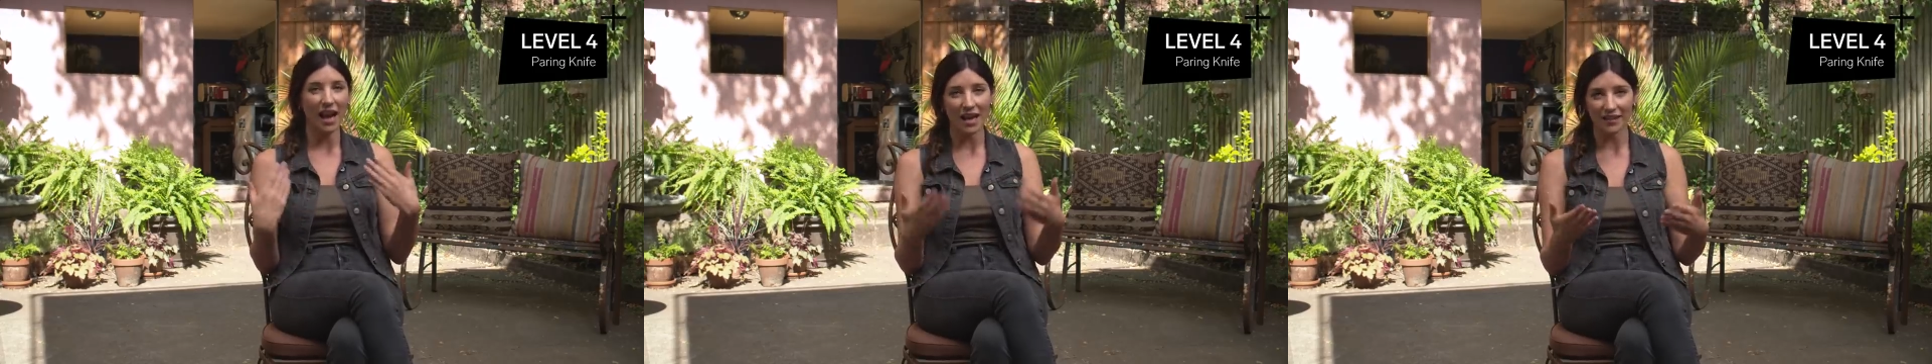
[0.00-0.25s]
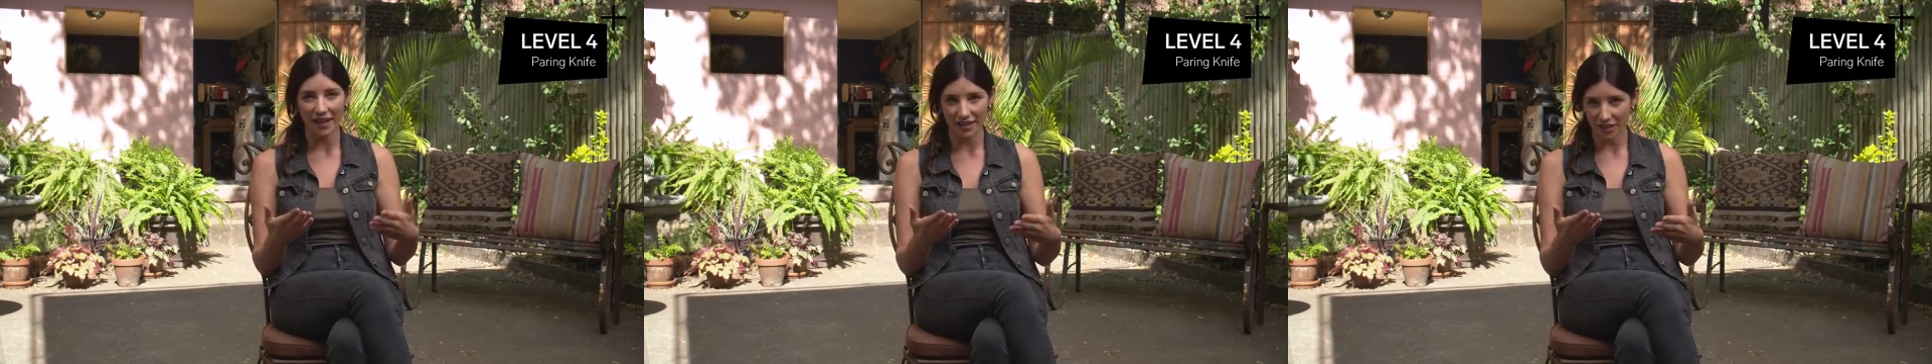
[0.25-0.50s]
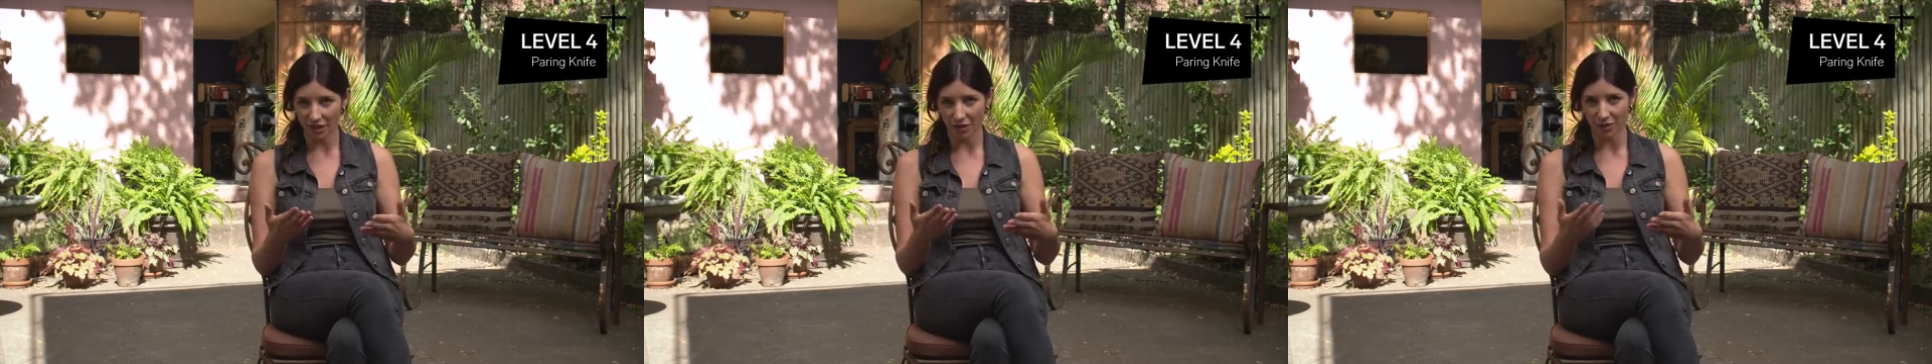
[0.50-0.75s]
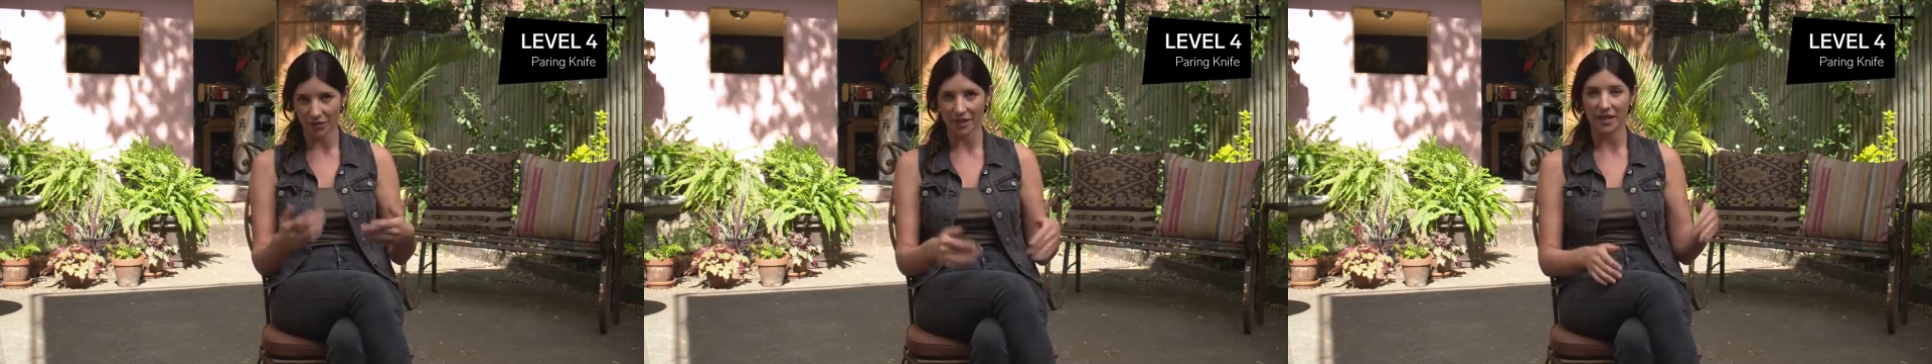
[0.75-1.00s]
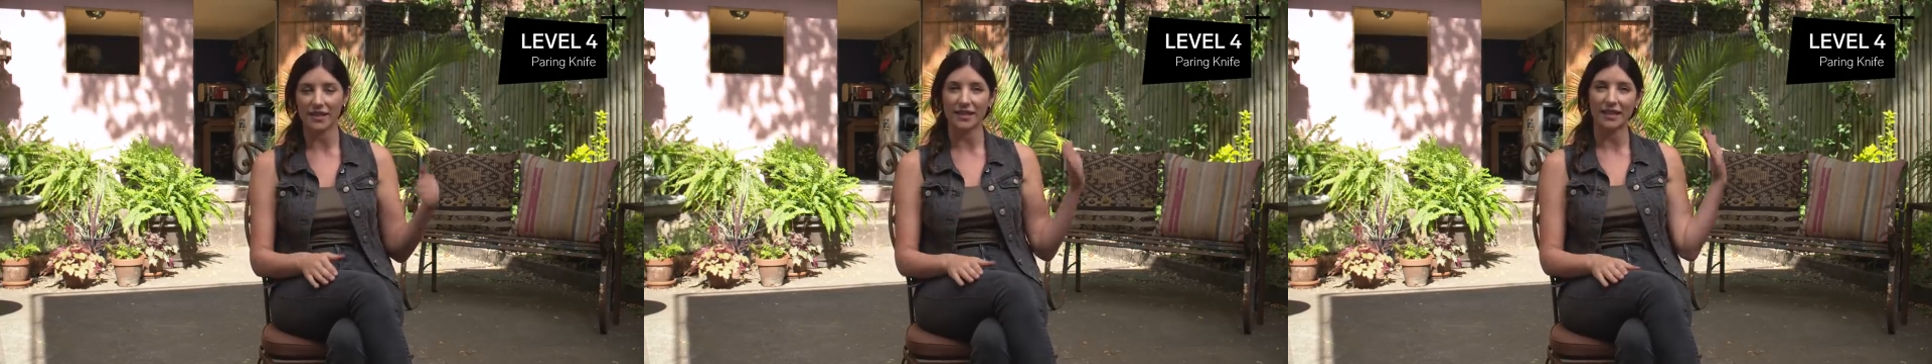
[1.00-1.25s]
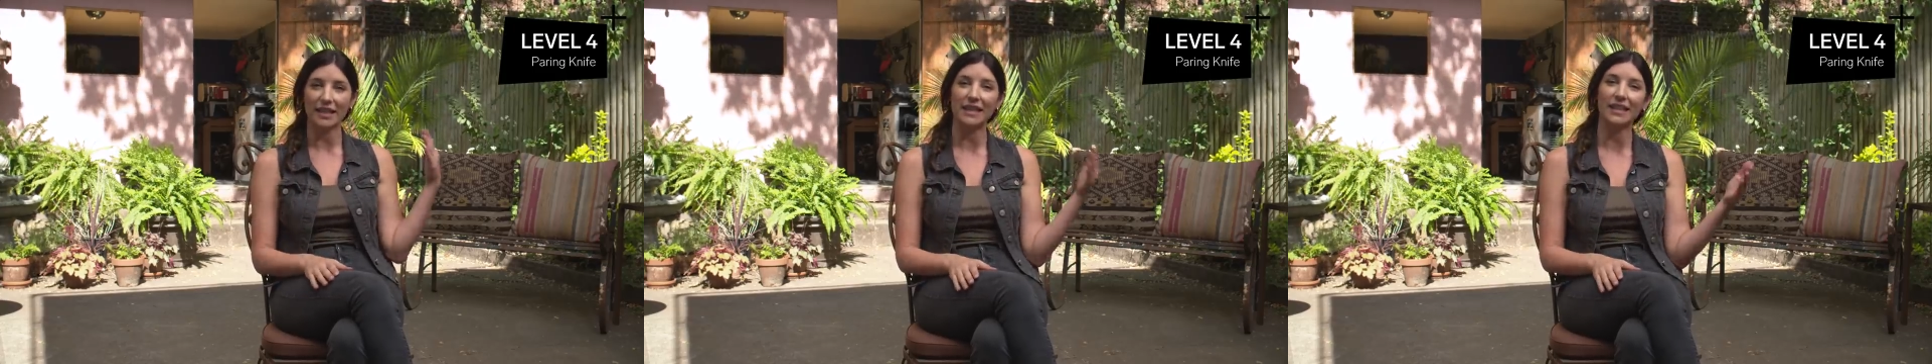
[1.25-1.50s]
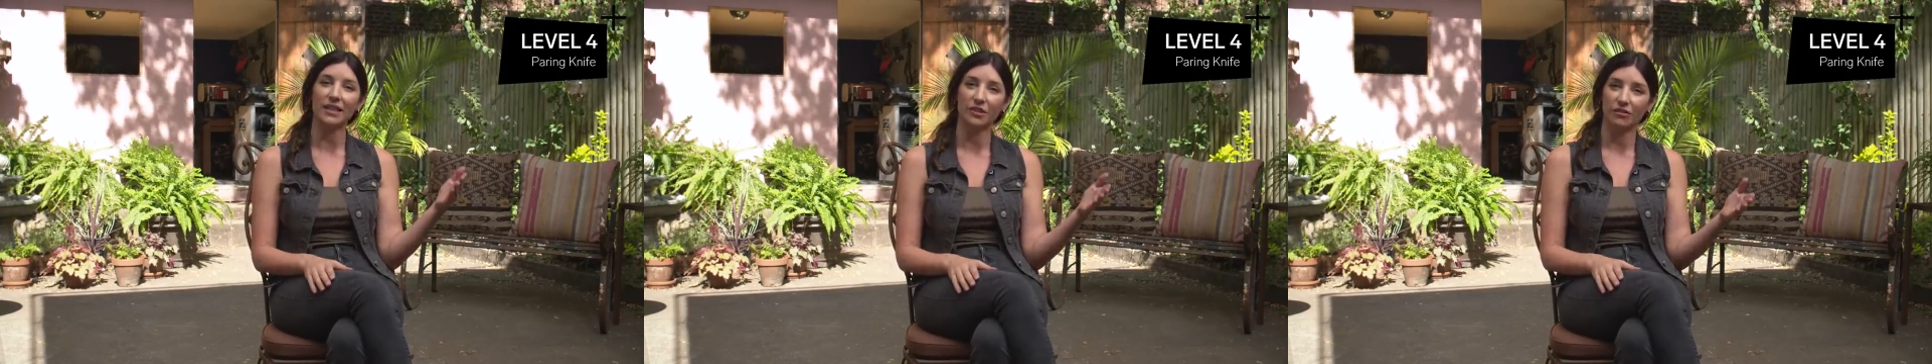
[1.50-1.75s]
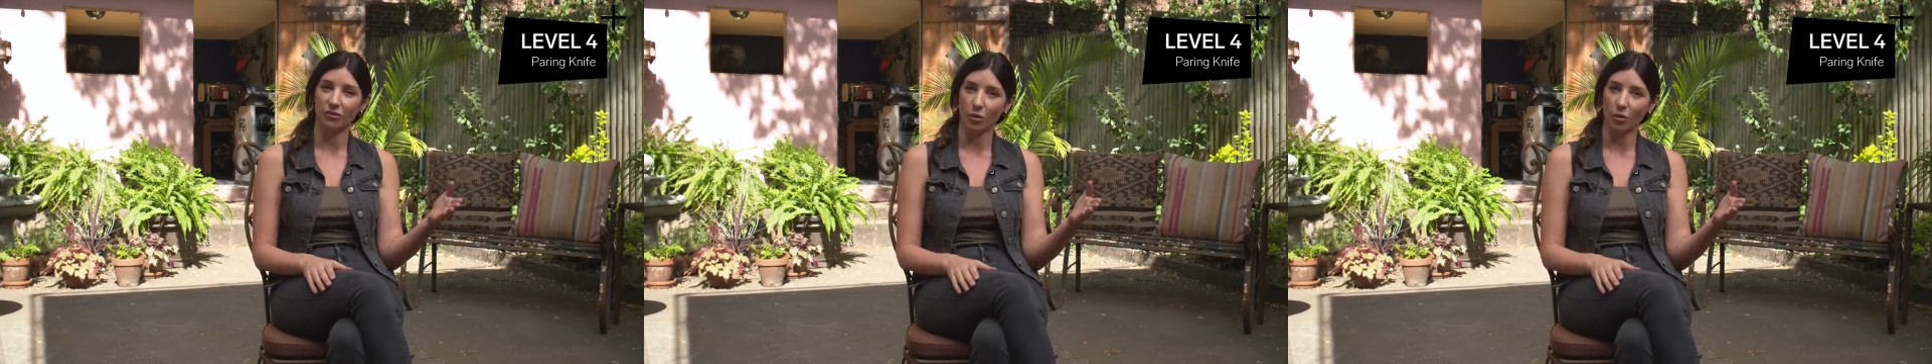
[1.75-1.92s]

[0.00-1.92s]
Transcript: I like to use is to heat it in the